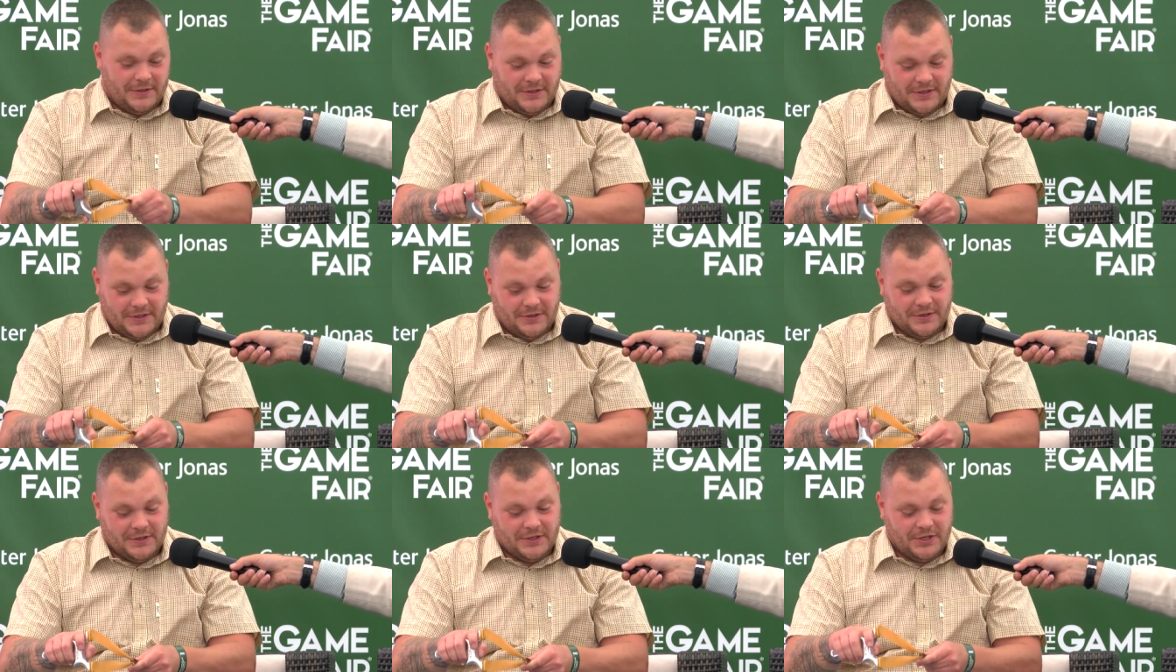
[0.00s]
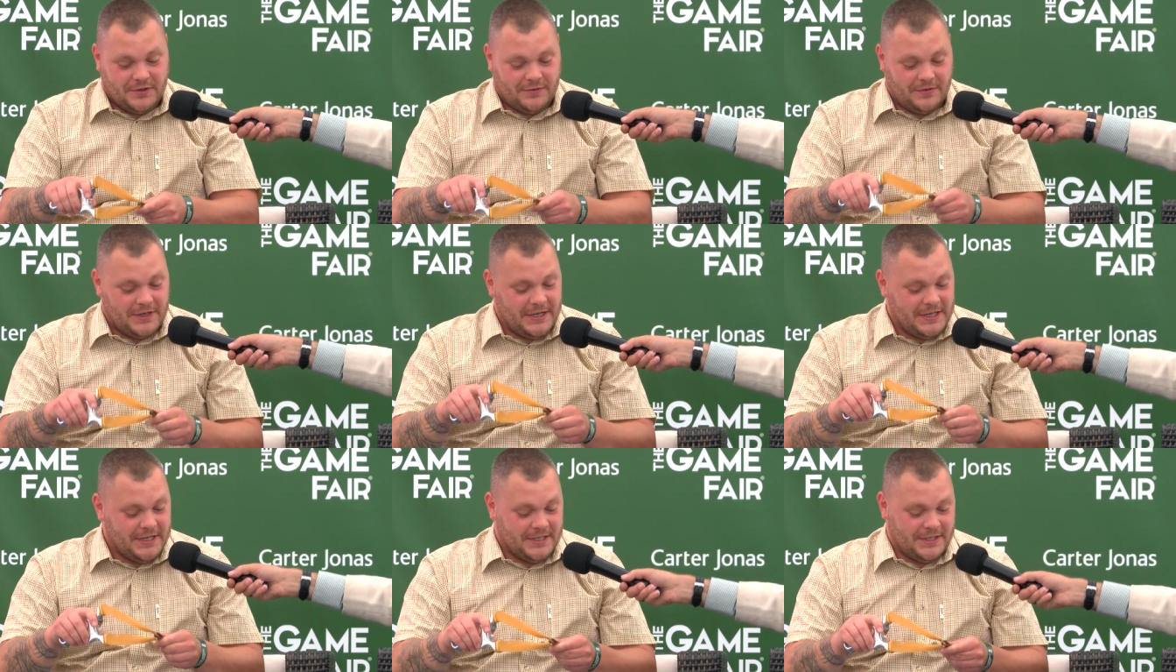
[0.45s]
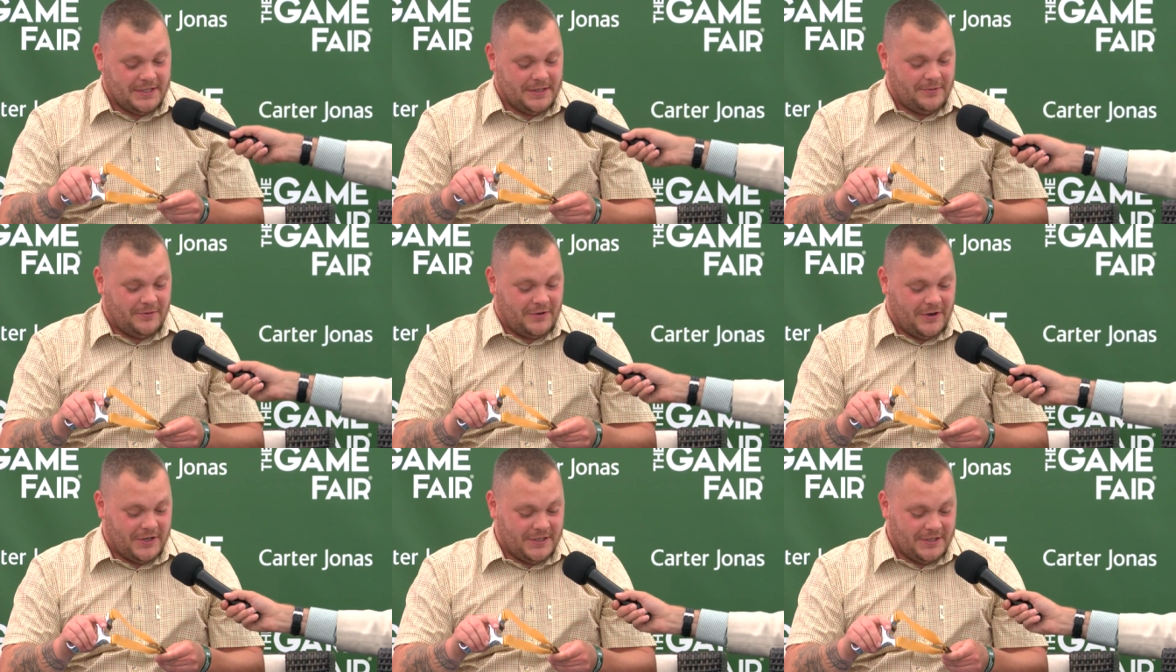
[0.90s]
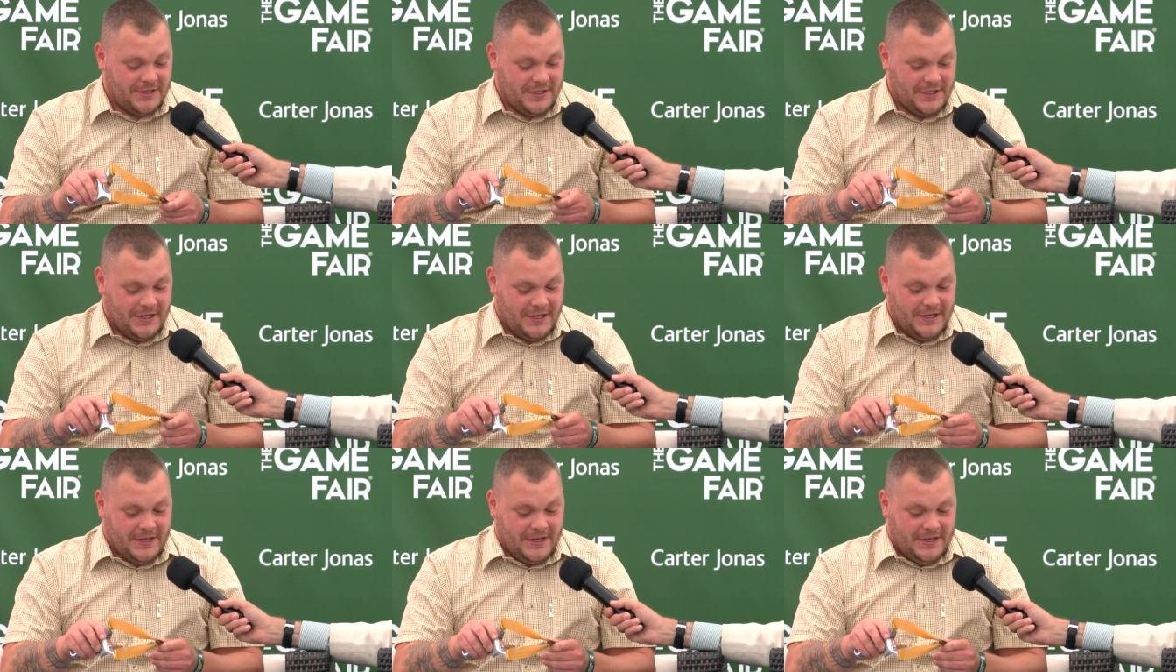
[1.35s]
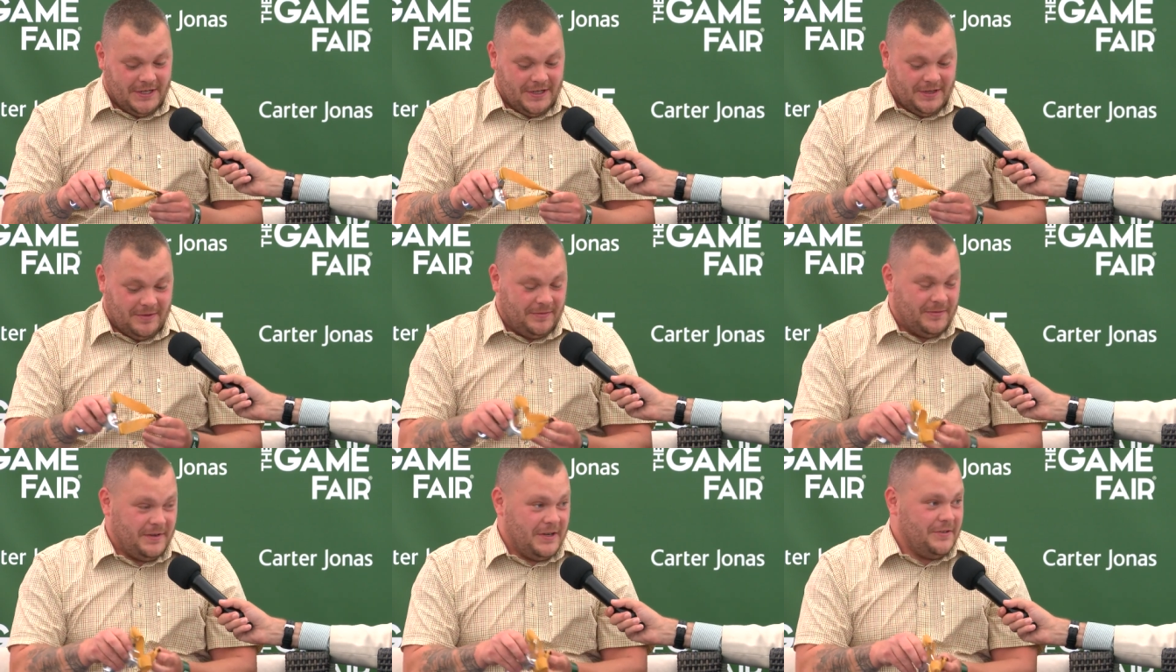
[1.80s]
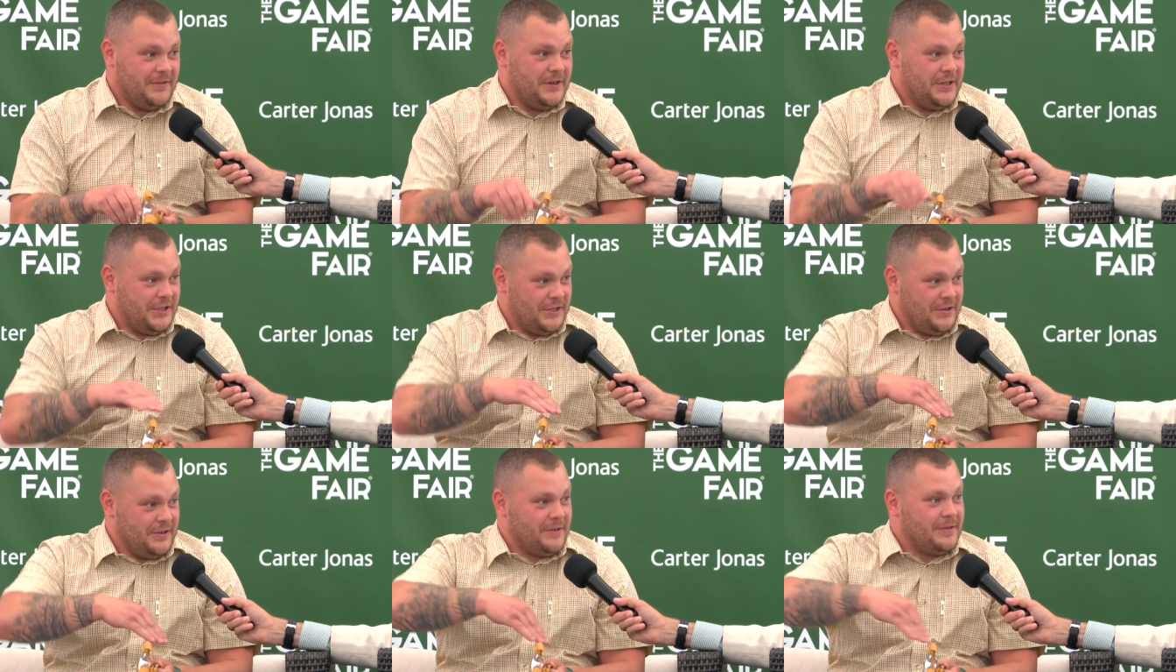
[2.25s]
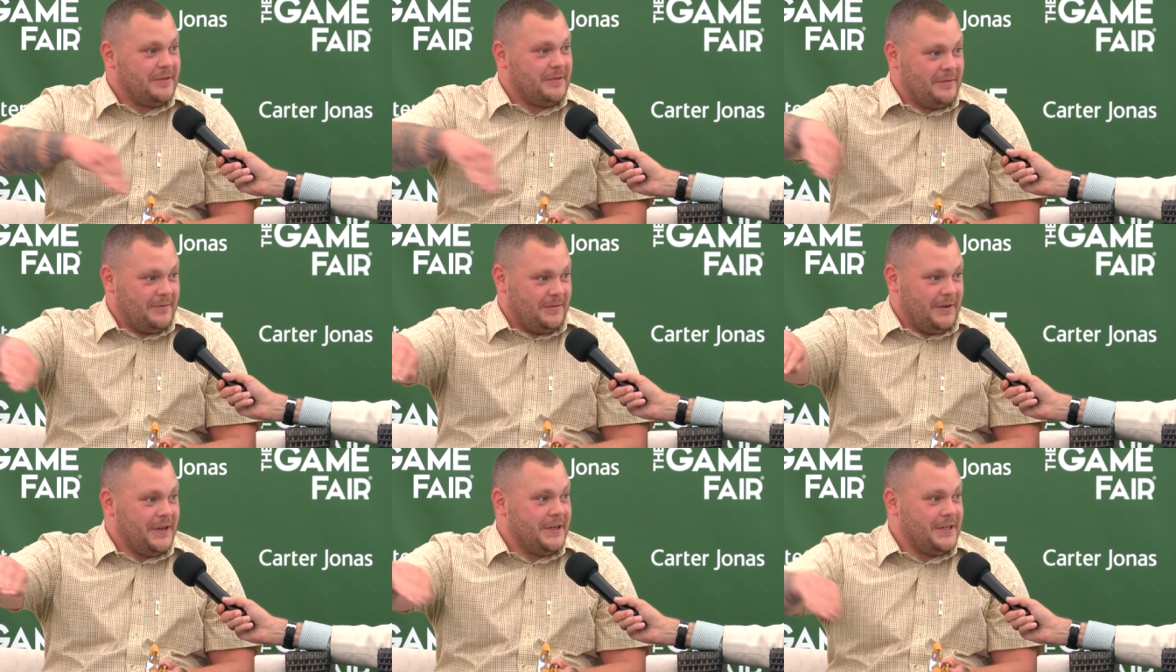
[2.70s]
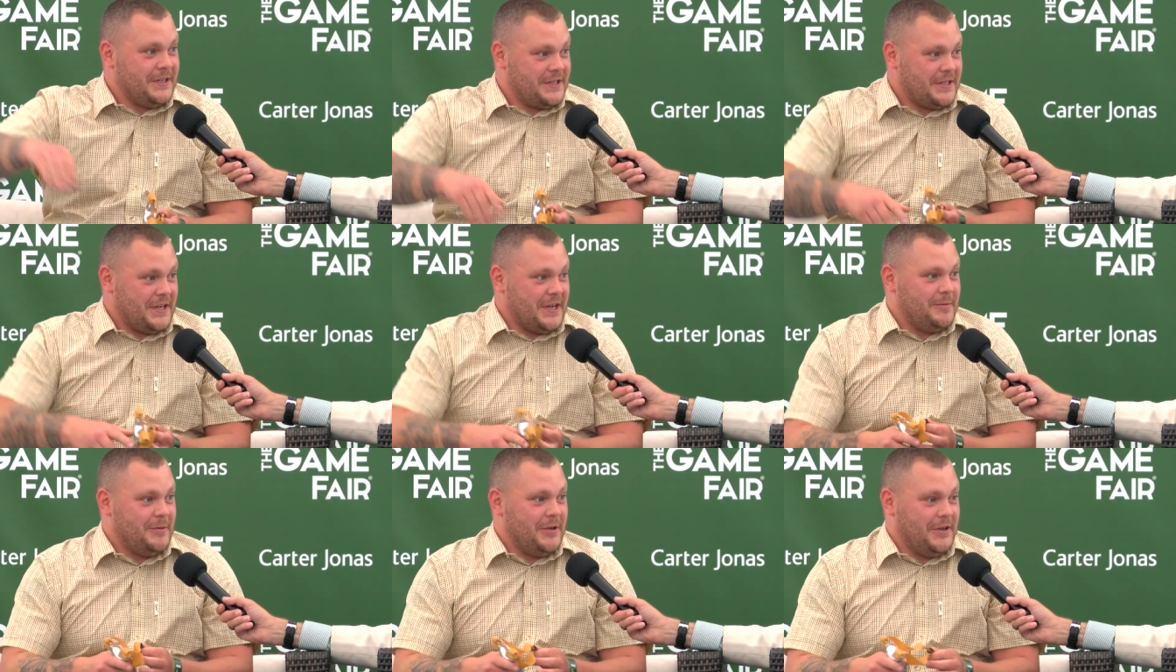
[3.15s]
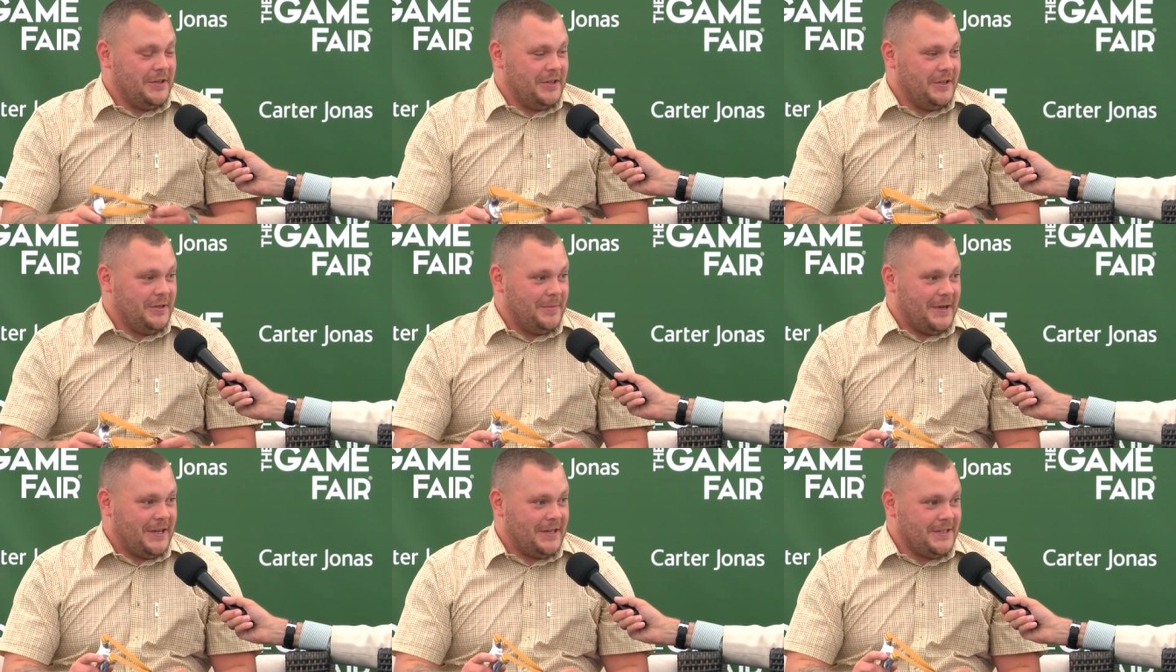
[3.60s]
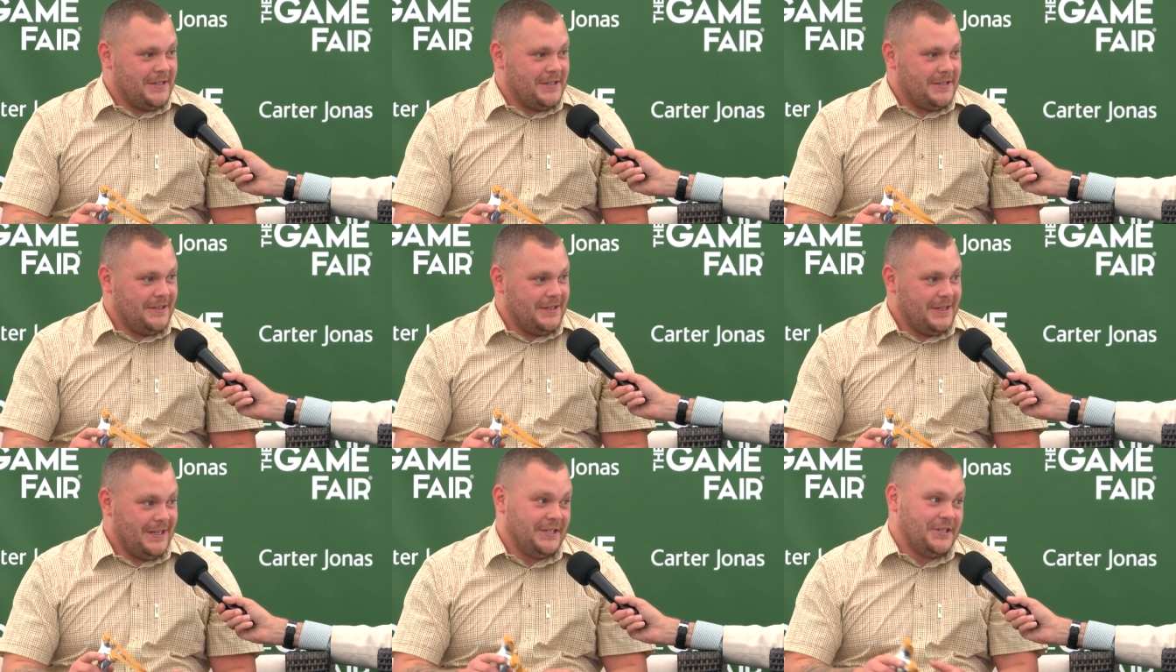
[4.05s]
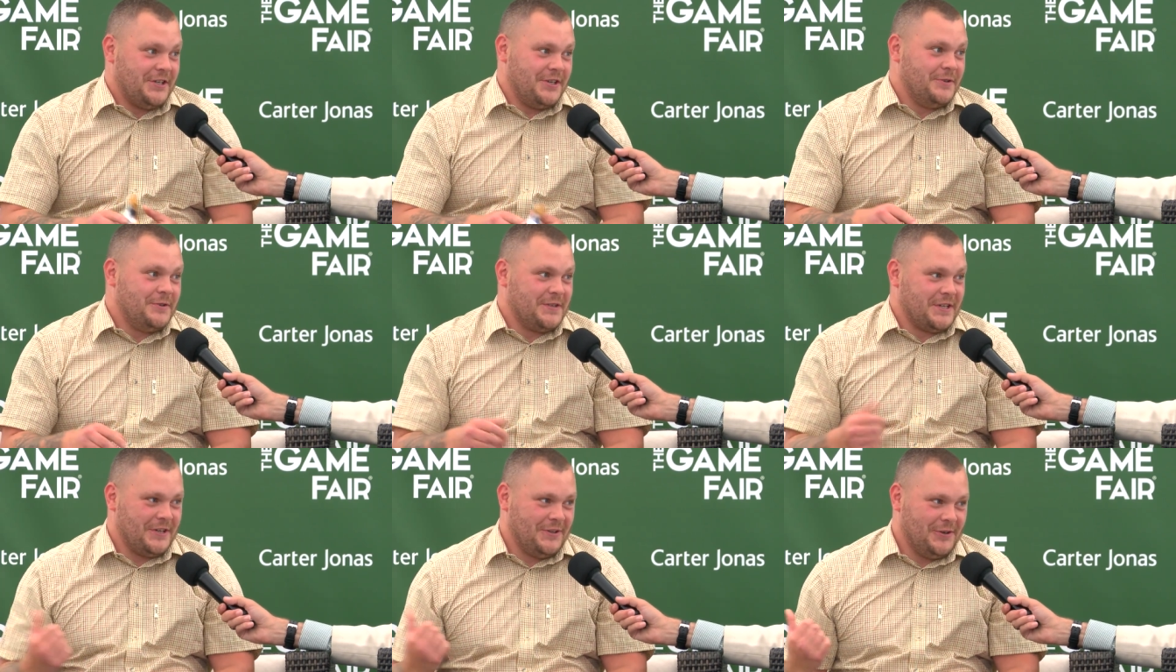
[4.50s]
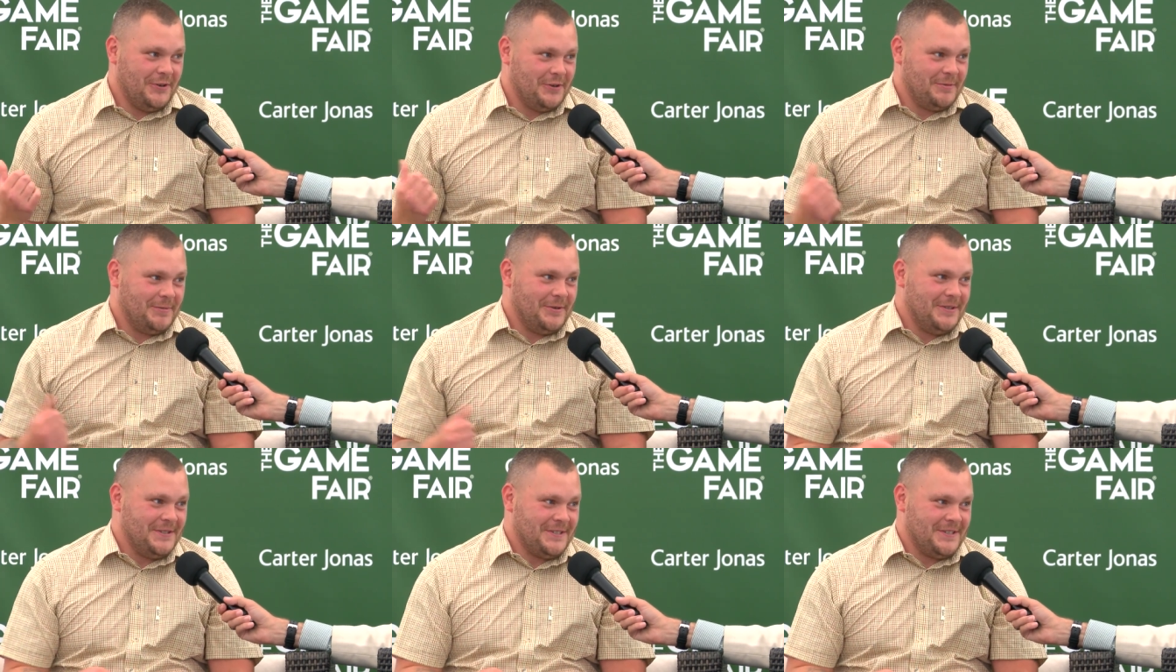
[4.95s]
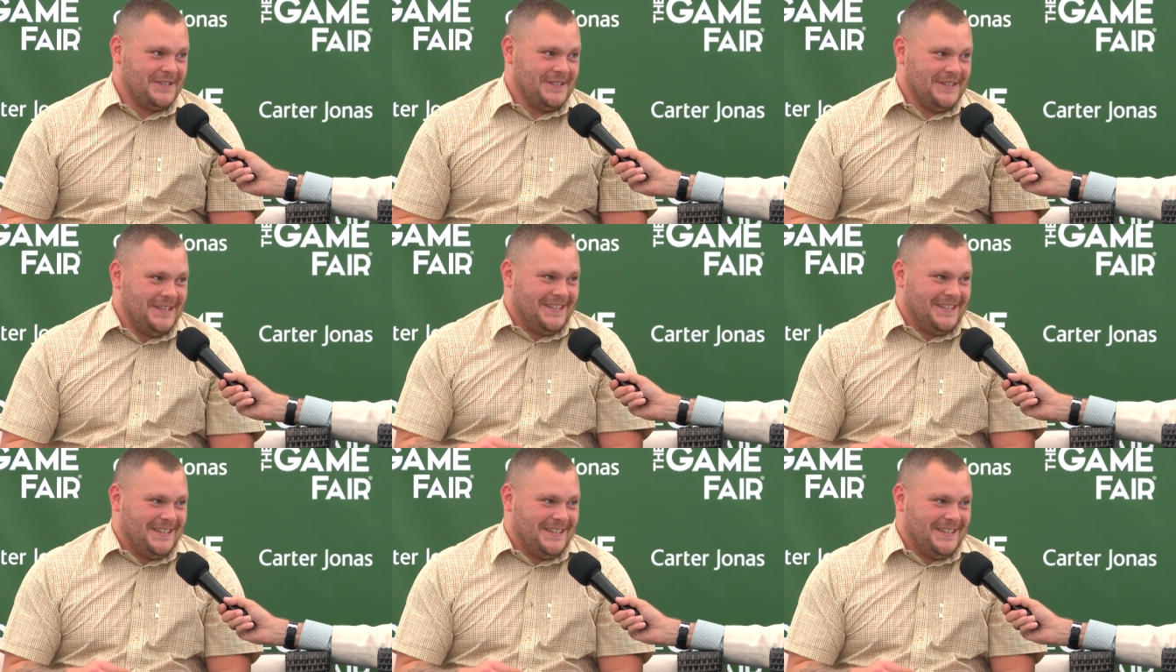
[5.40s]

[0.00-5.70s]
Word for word: Because as long as you release it right, in theory, it should fly in the same line of the bands, unless you're using cork balls.